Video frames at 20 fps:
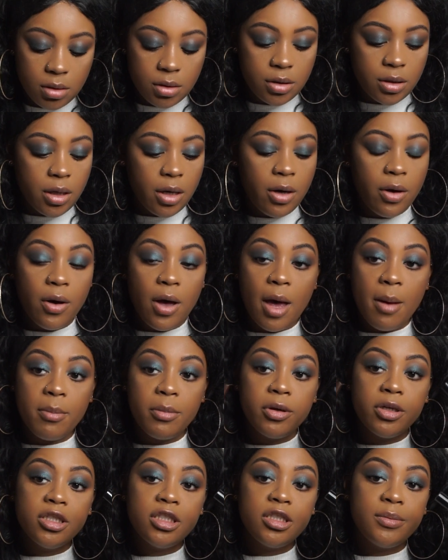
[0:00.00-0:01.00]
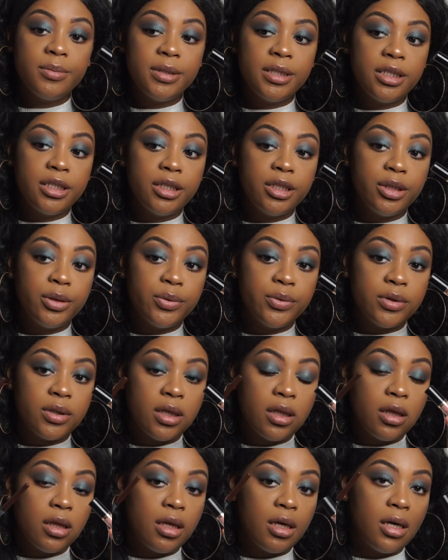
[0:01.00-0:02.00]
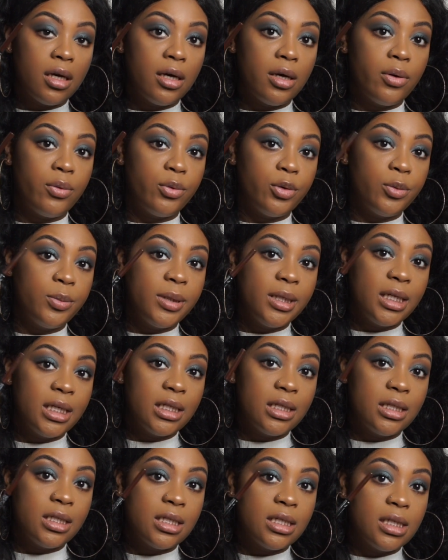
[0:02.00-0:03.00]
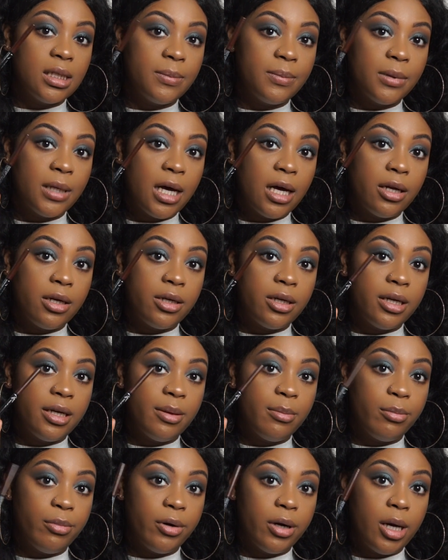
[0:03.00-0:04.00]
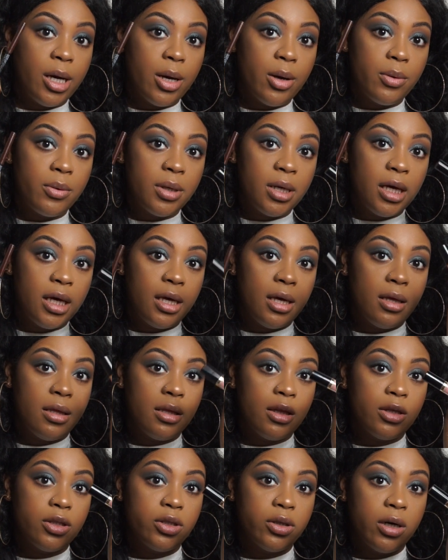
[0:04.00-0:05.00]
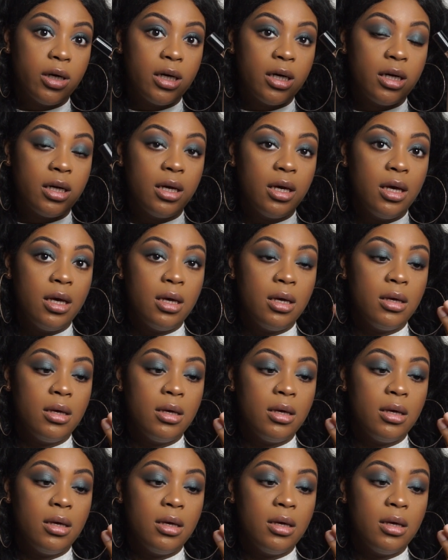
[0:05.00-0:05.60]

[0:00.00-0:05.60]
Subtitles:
So I'm going to be using the Ruby Kisses lip liner in brown and the Tarte